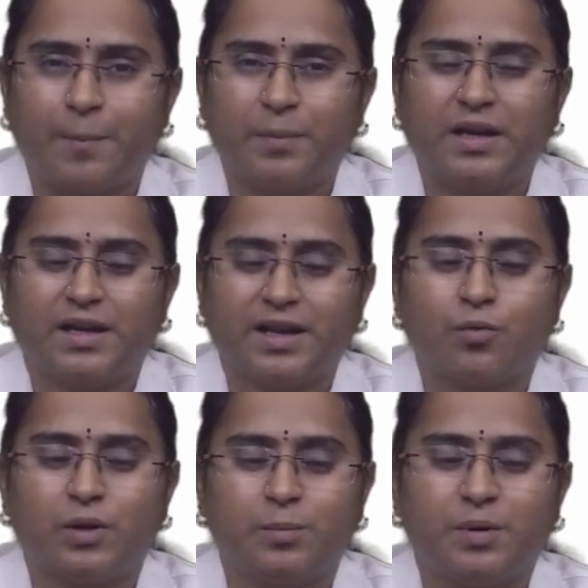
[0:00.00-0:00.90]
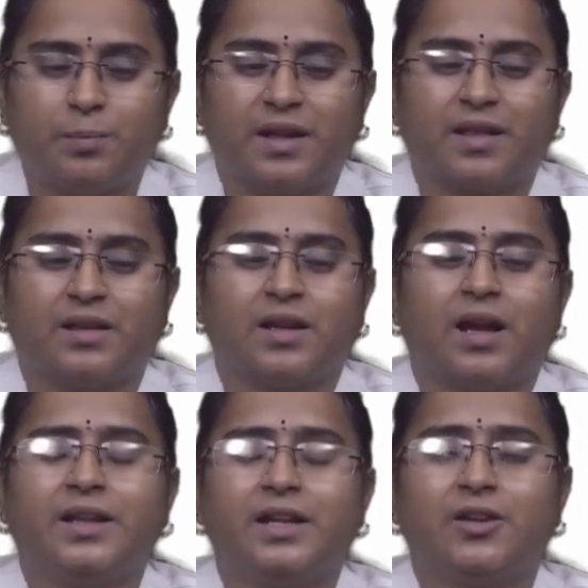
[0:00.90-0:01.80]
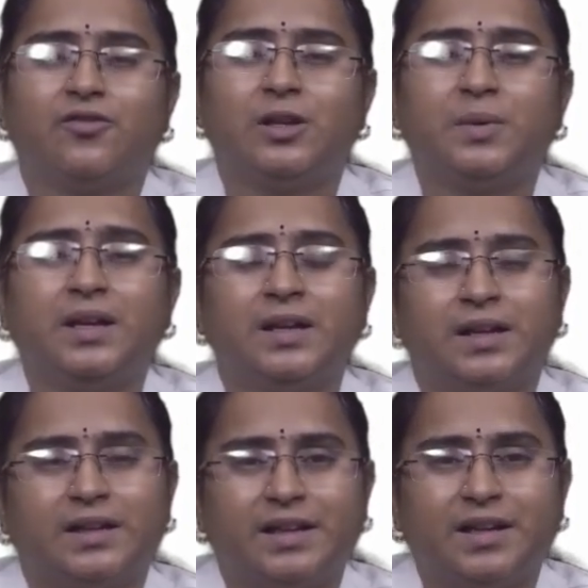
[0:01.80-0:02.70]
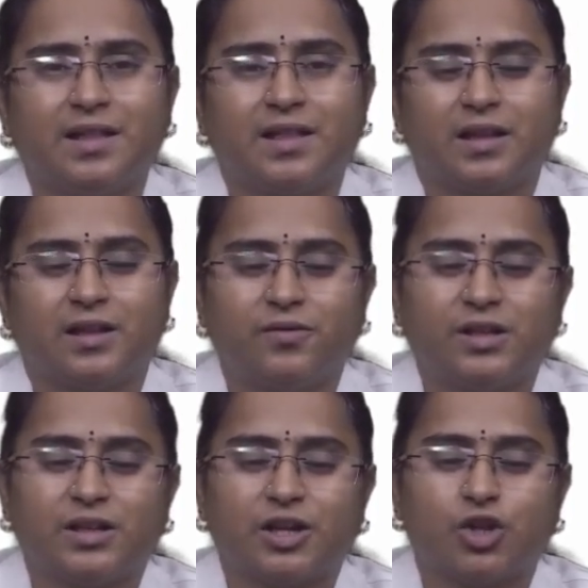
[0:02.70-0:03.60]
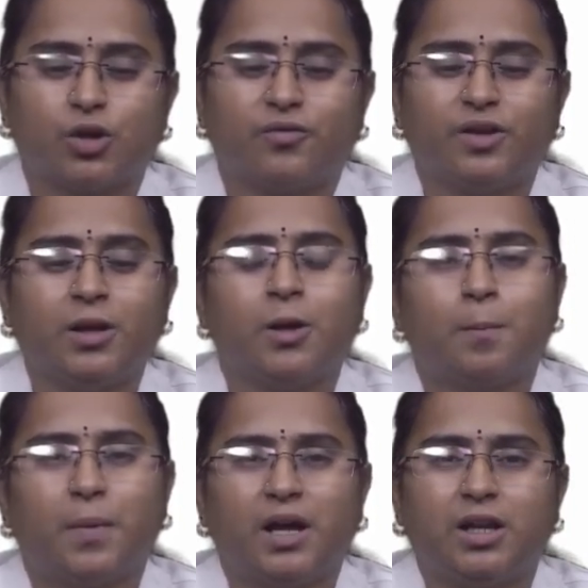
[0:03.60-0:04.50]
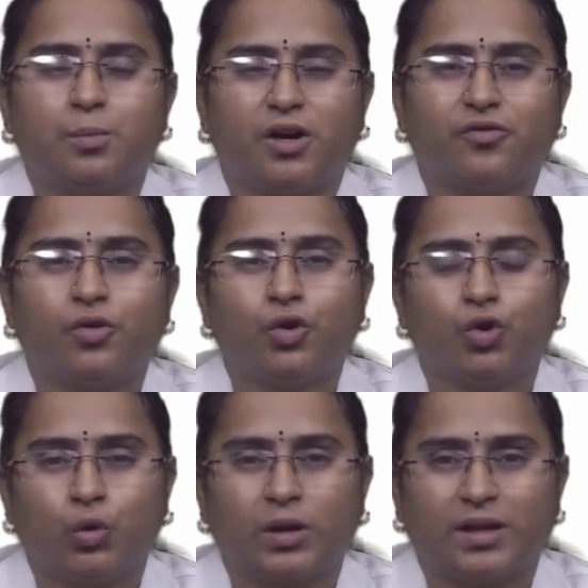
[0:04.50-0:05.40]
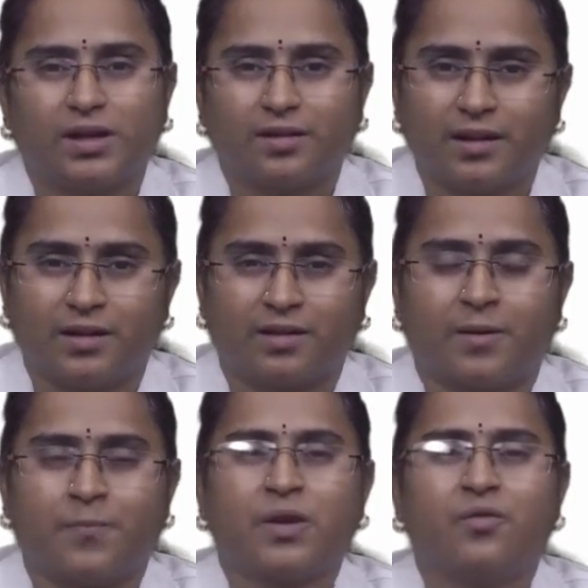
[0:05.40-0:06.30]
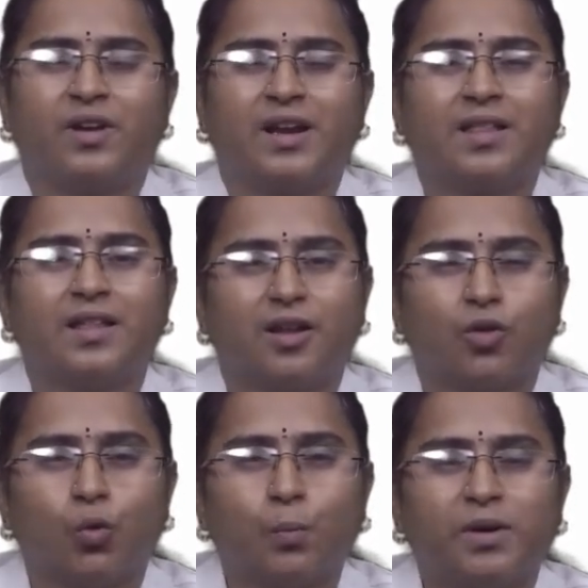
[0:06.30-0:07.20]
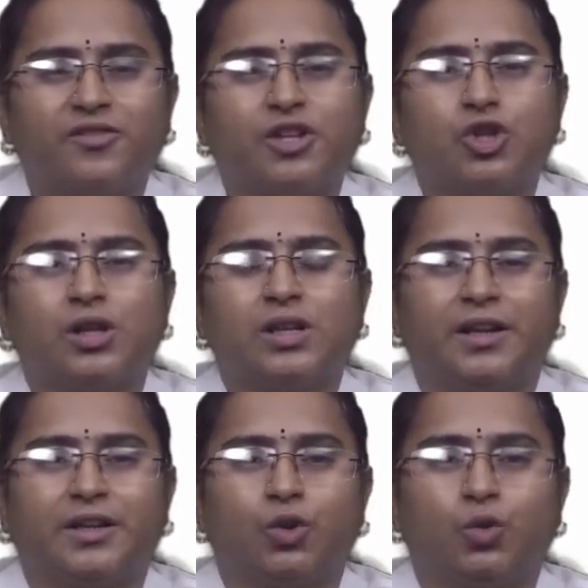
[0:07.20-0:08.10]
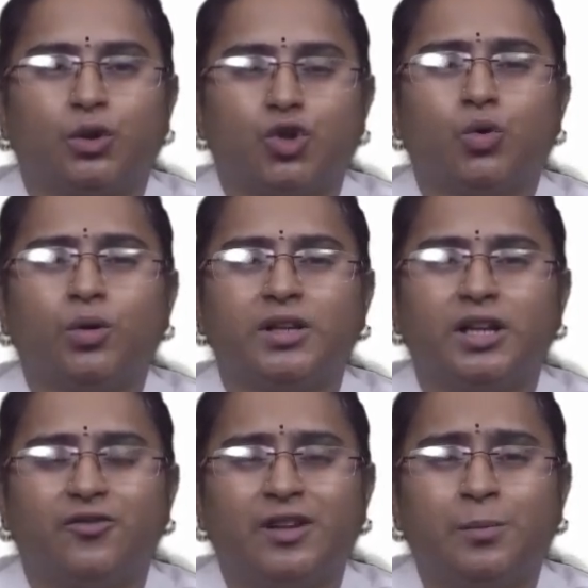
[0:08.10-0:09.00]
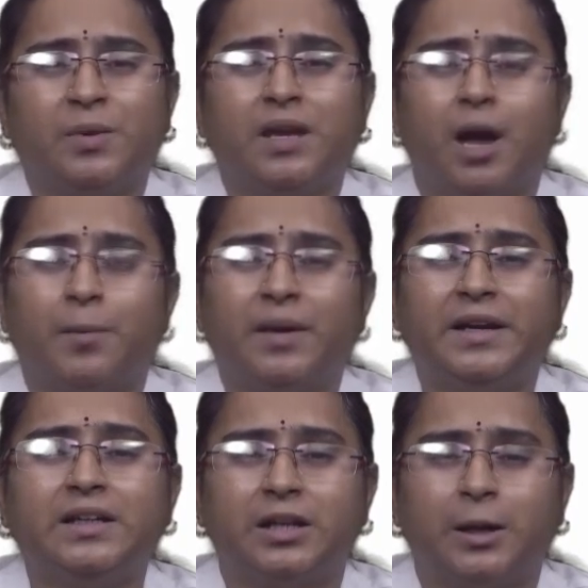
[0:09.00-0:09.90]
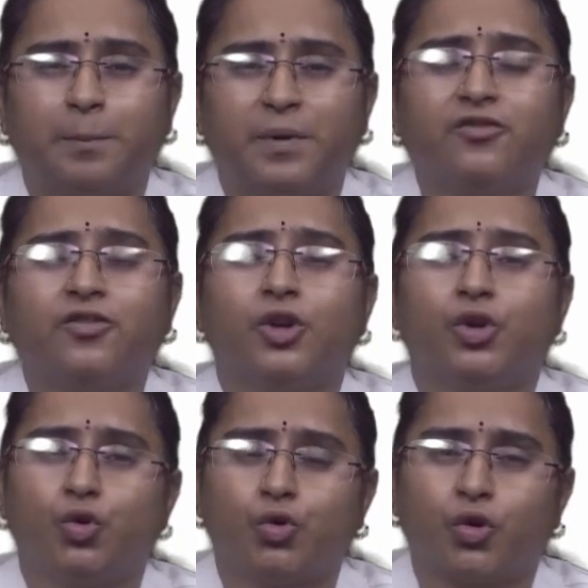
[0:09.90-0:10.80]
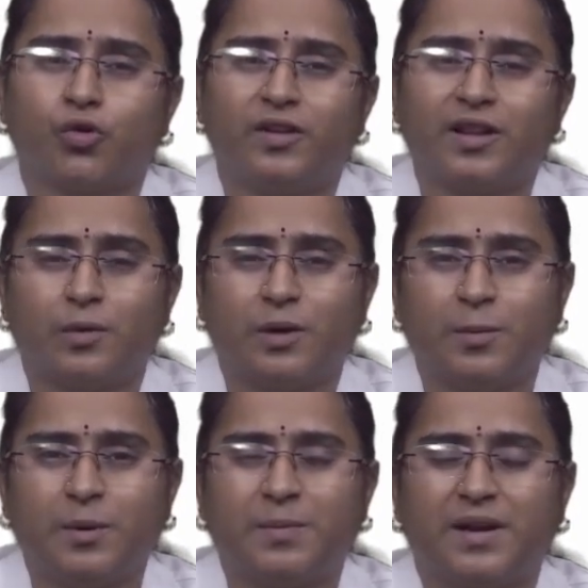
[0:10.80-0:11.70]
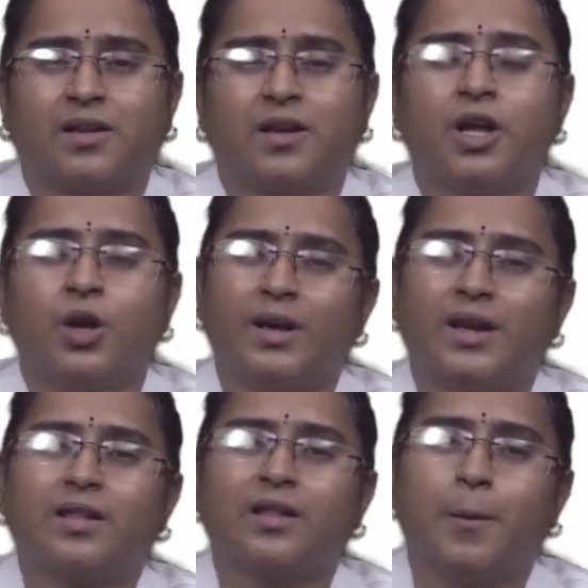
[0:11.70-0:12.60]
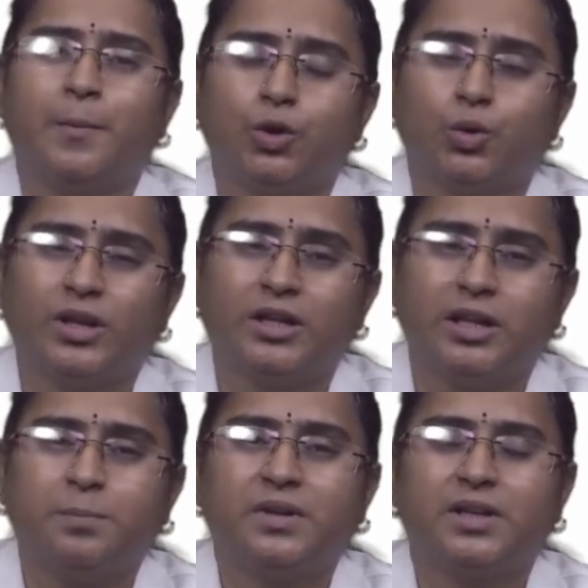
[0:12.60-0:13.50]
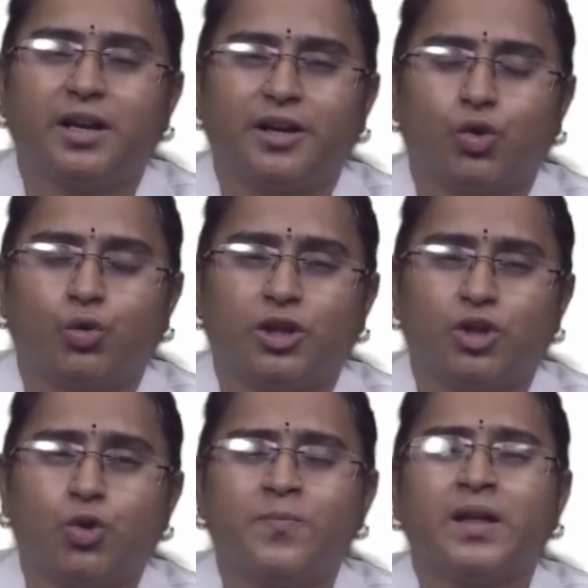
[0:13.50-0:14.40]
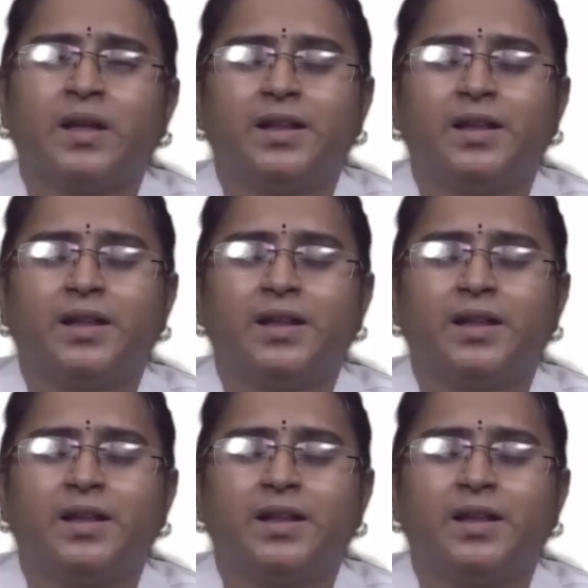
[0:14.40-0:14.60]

capillaries will be present and there will be dense infiltration of the polymorphonuclear cells. Whereas in the superficial connective tissue, there will be abundant number of neutrophils will be present. Whereas coming to the deeper connective tissue,